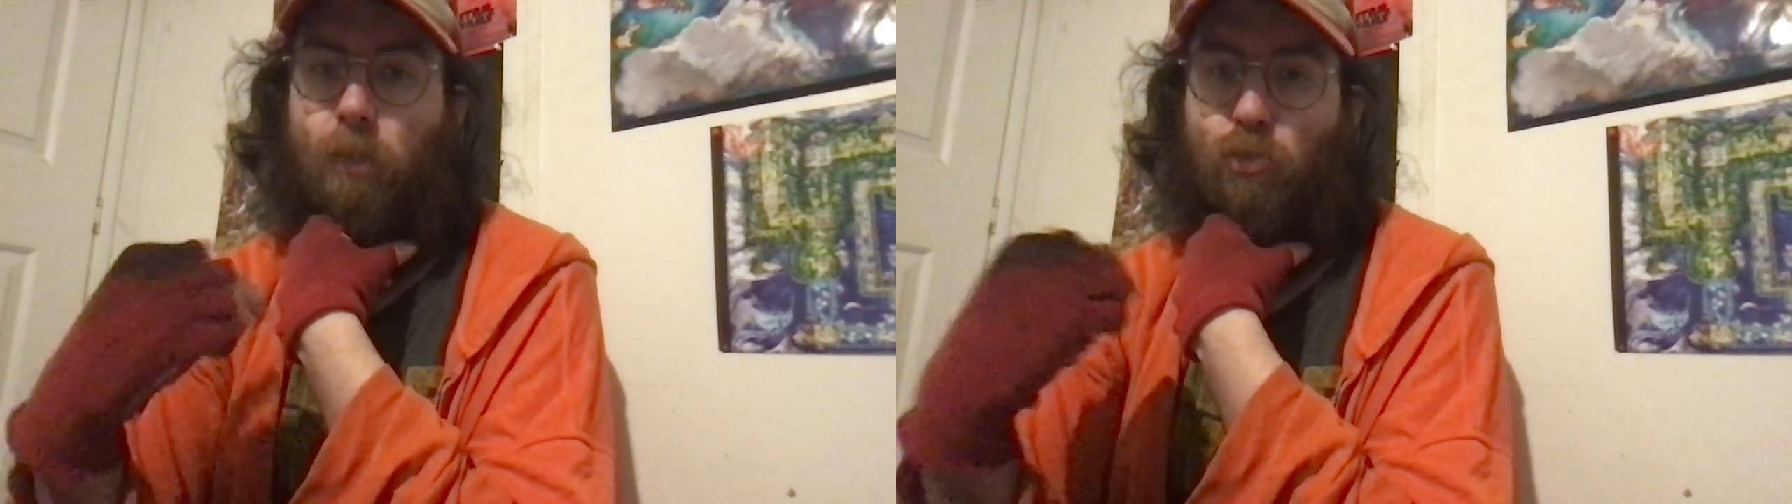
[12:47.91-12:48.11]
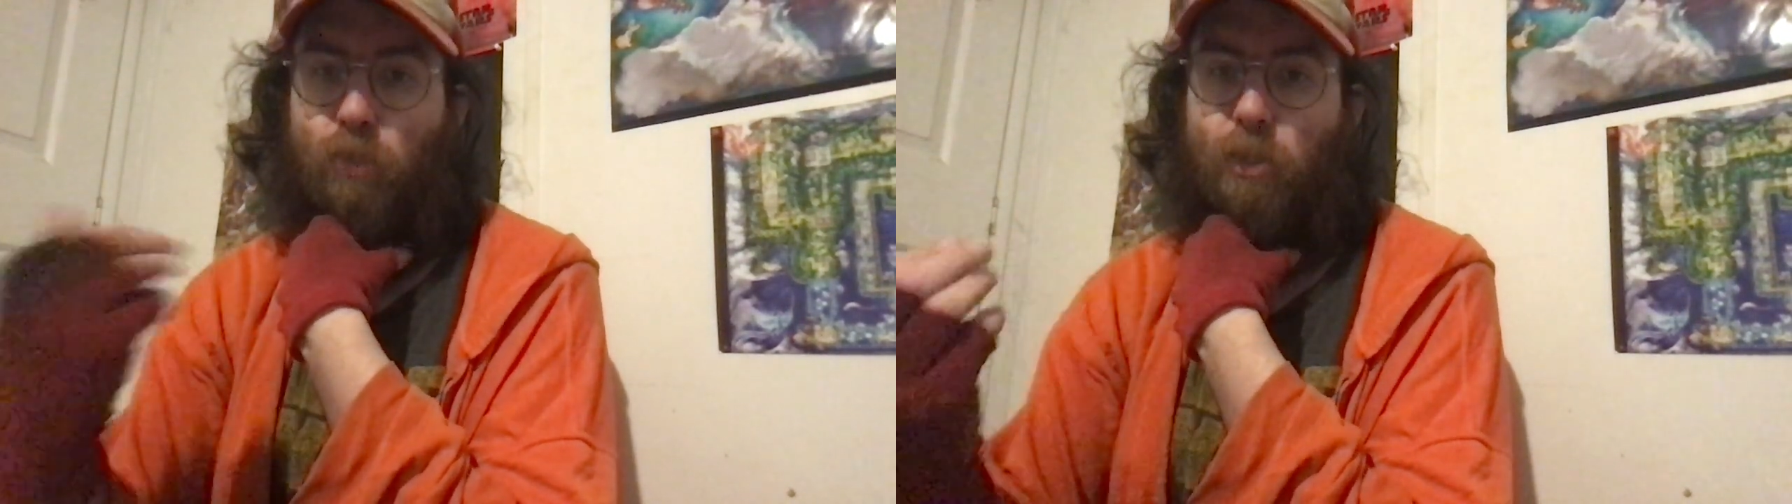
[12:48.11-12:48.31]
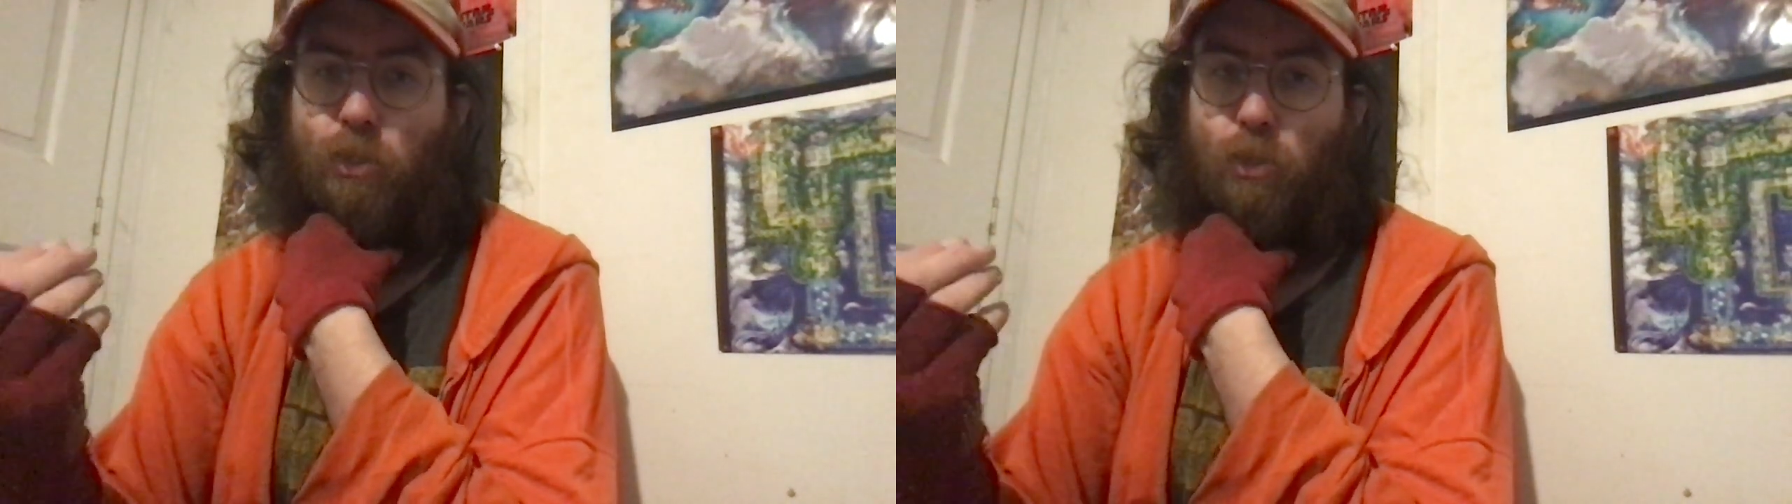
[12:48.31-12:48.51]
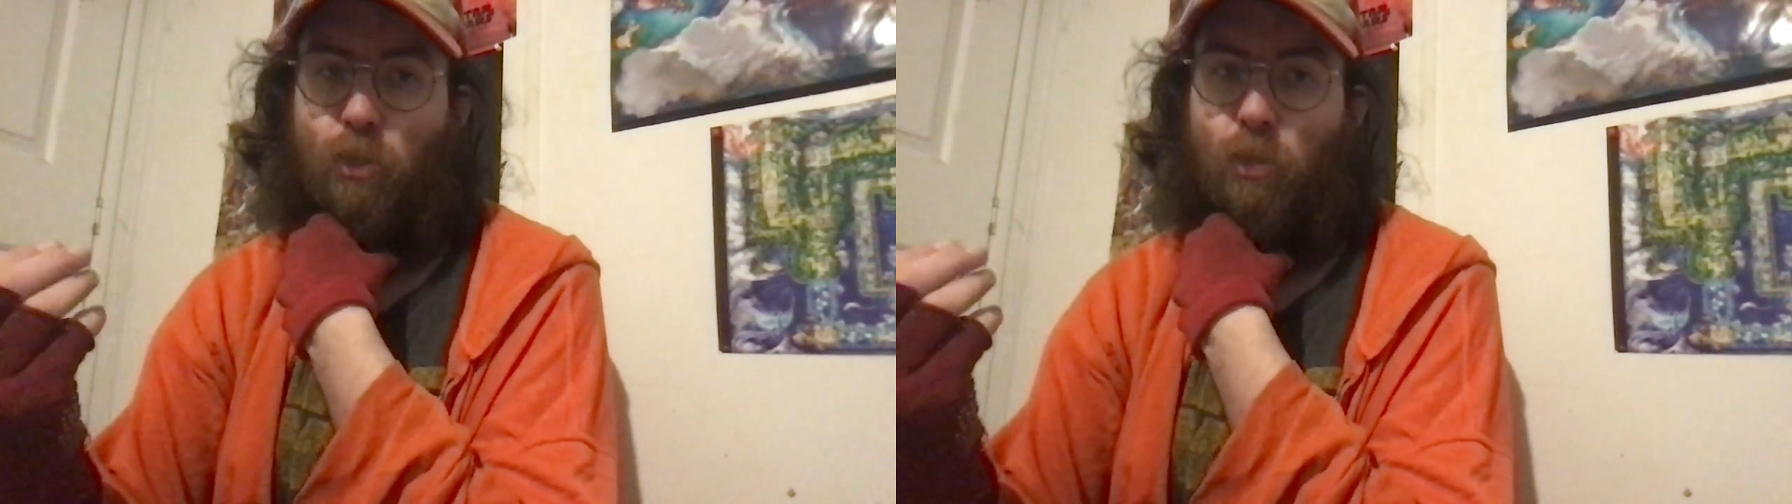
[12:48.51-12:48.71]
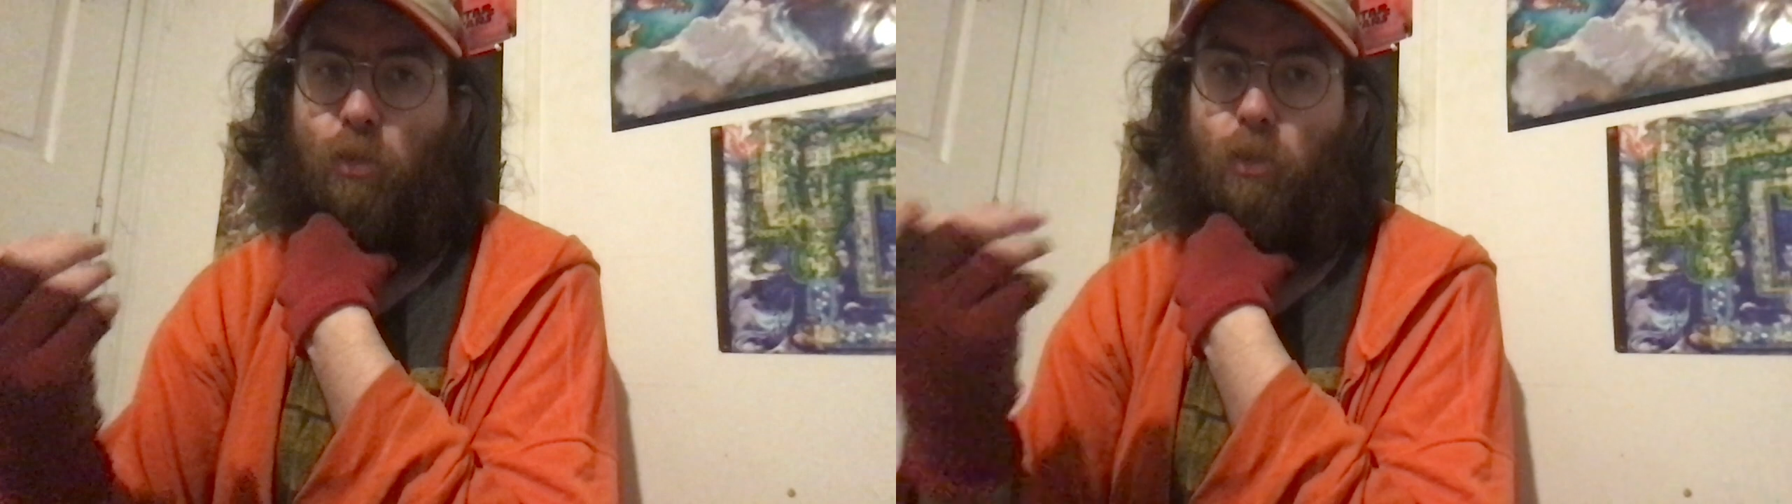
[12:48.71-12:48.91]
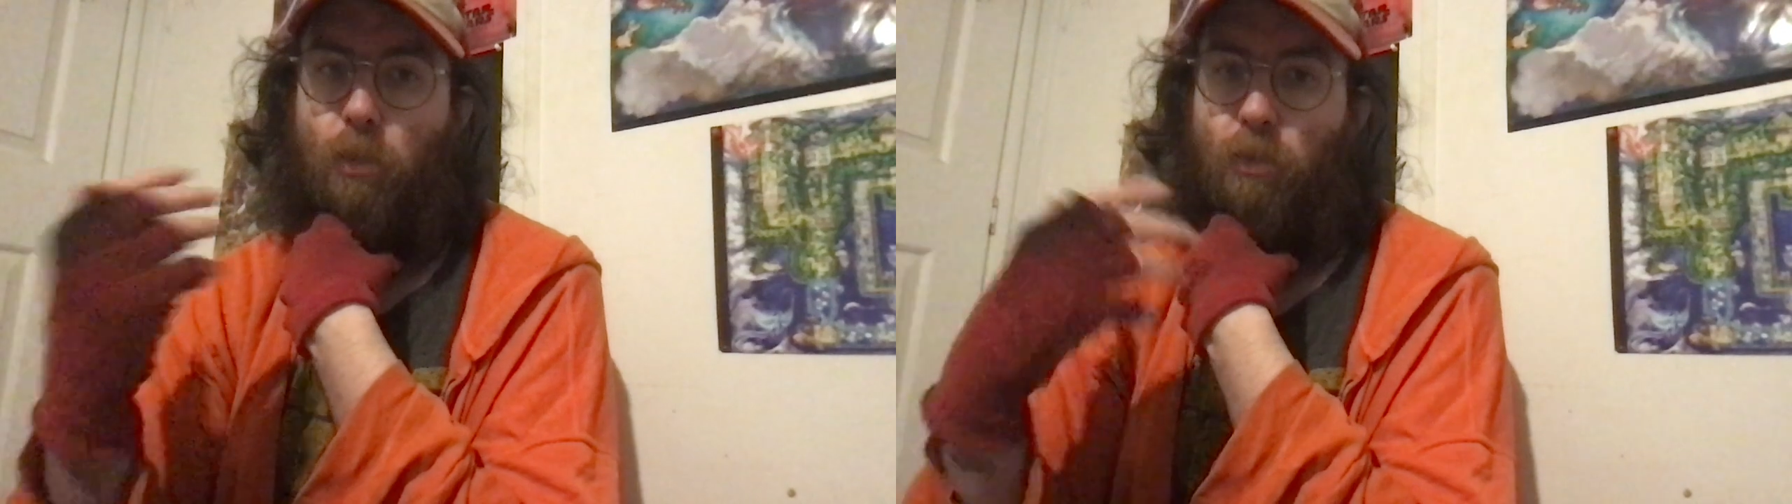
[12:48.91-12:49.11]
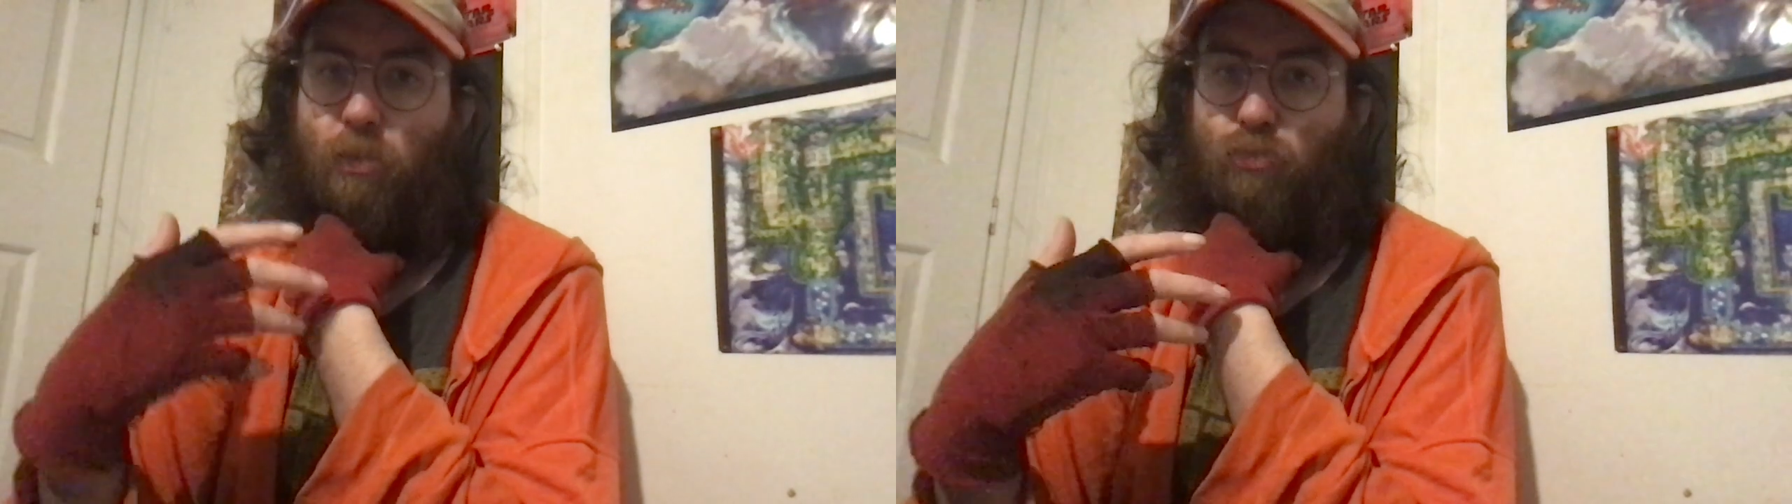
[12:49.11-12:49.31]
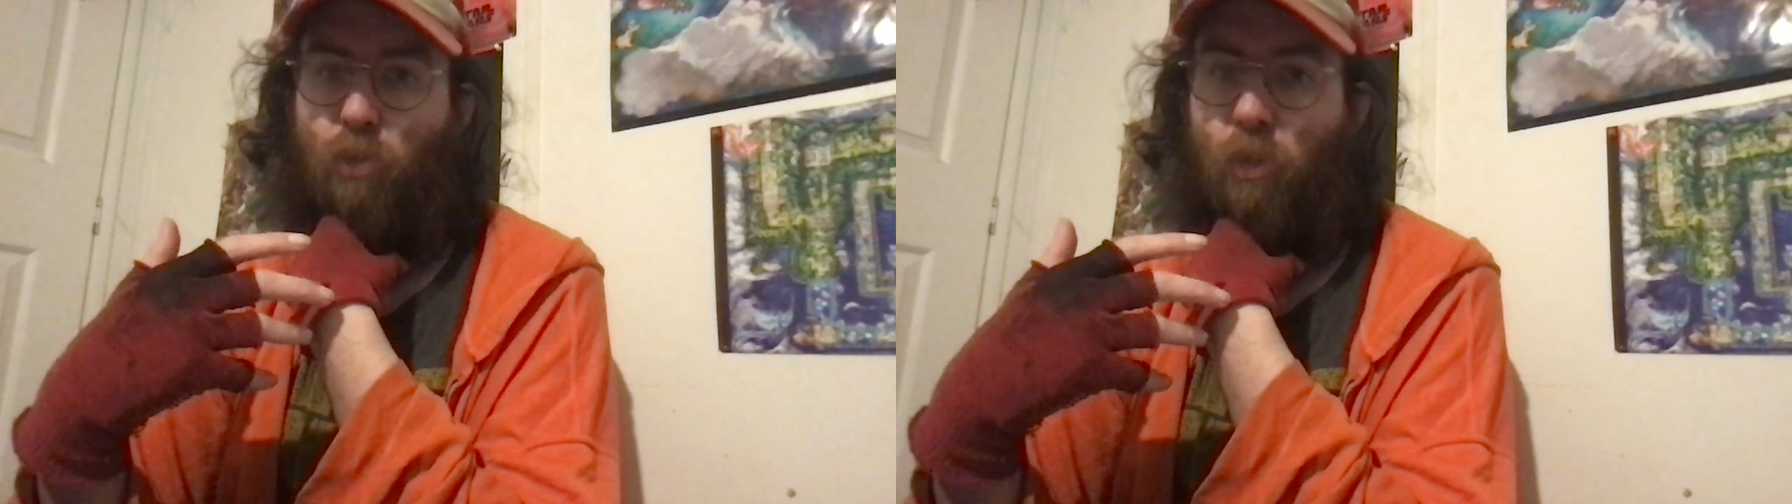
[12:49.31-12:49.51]
Tracer, Lara
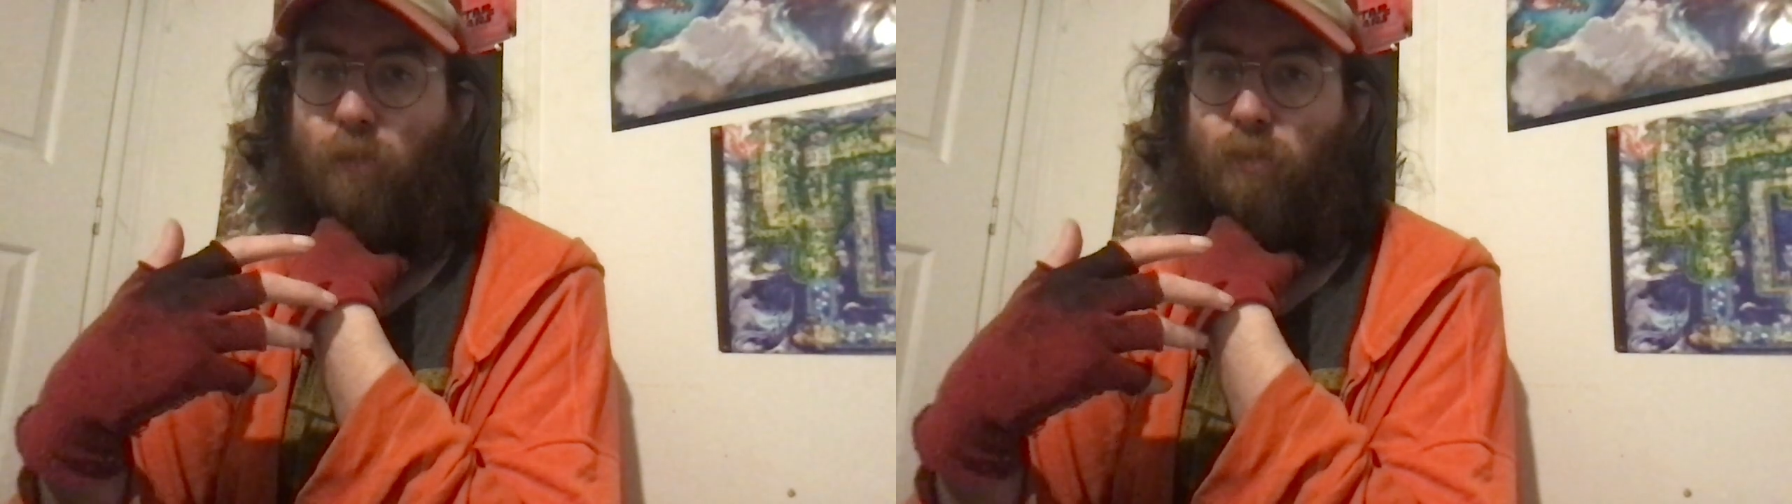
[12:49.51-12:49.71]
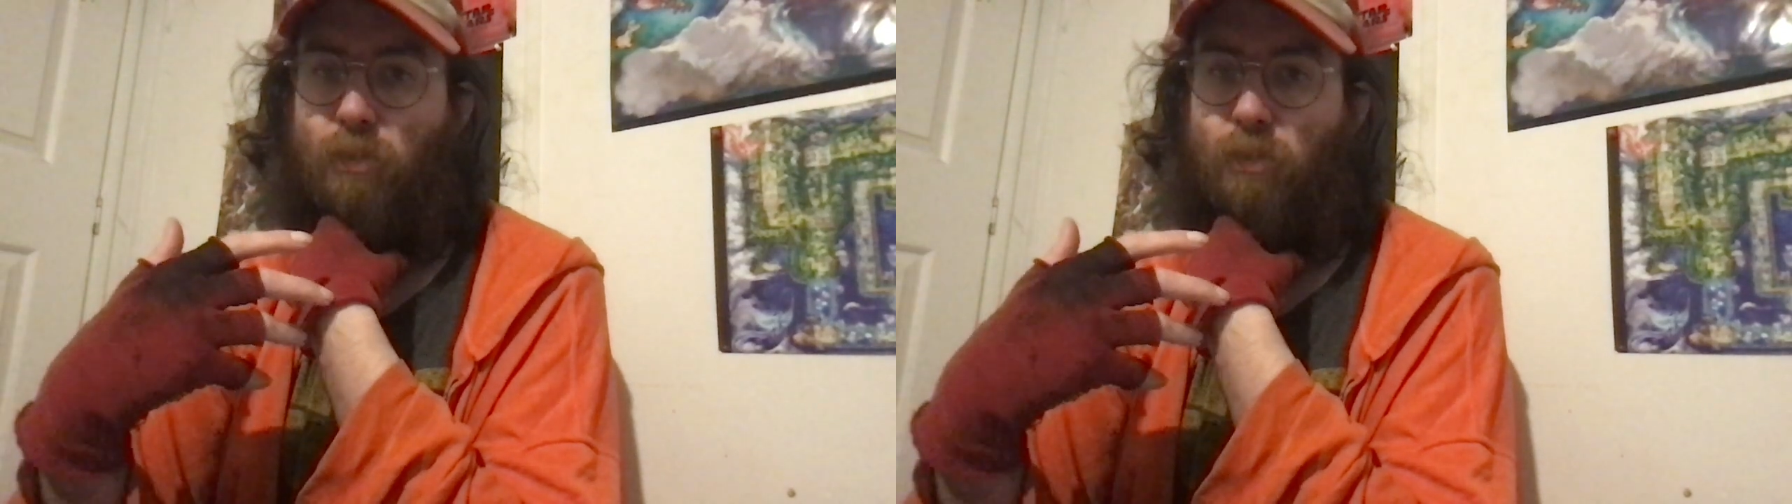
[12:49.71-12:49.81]
Croft,